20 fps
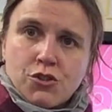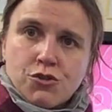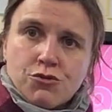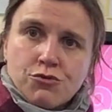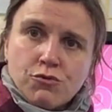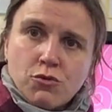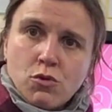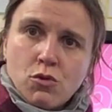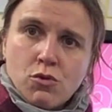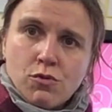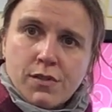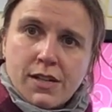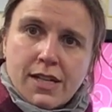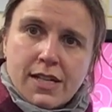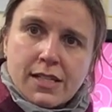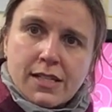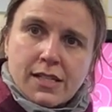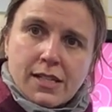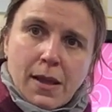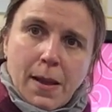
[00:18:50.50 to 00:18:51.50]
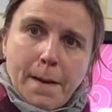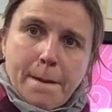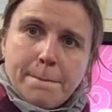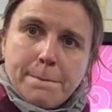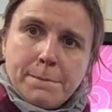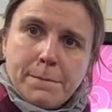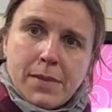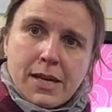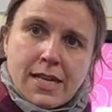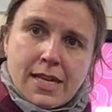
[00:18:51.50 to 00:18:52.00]
draw it,
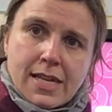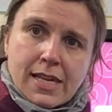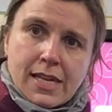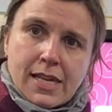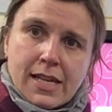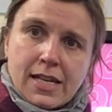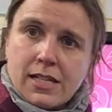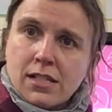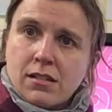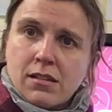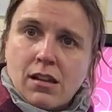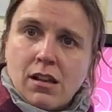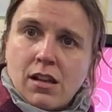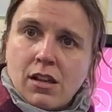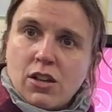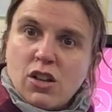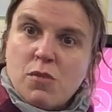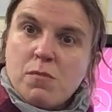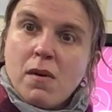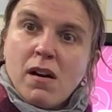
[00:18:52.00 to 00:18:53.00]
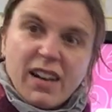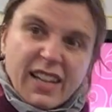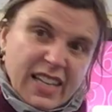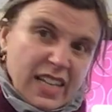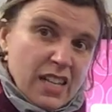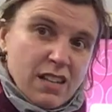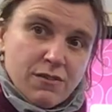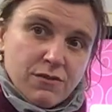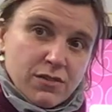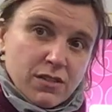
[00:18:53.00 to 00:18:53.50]
make it. You might
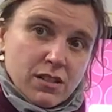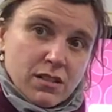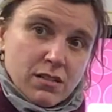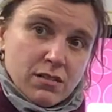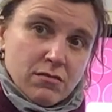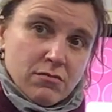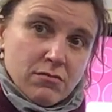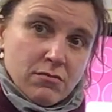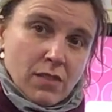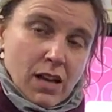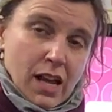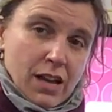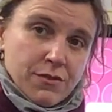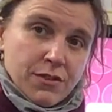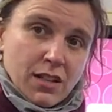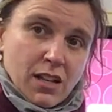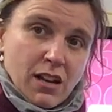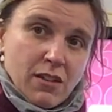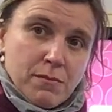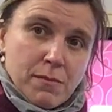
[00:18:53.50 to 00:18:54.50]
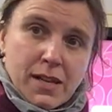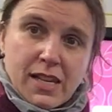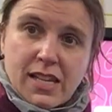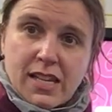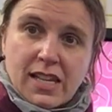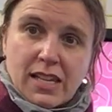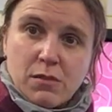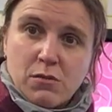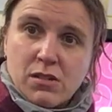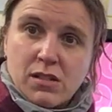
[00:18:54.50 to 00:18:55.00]
even have a go at
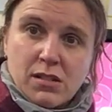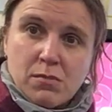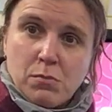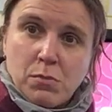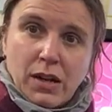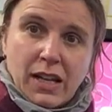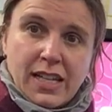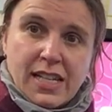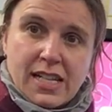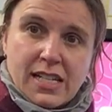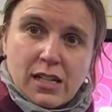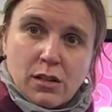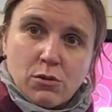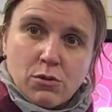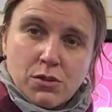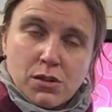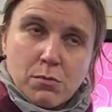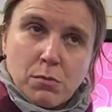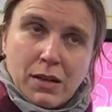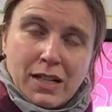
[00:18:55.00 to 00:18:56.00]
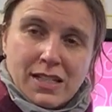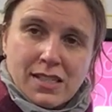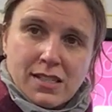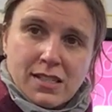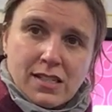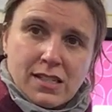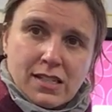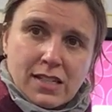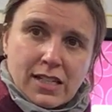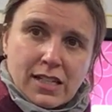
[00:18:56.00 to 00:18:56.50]
making it with some Play-Doh or some
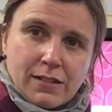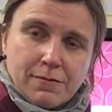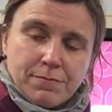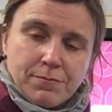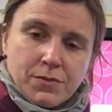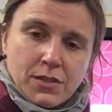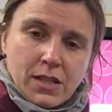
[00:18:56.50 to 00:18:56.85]
plasticine.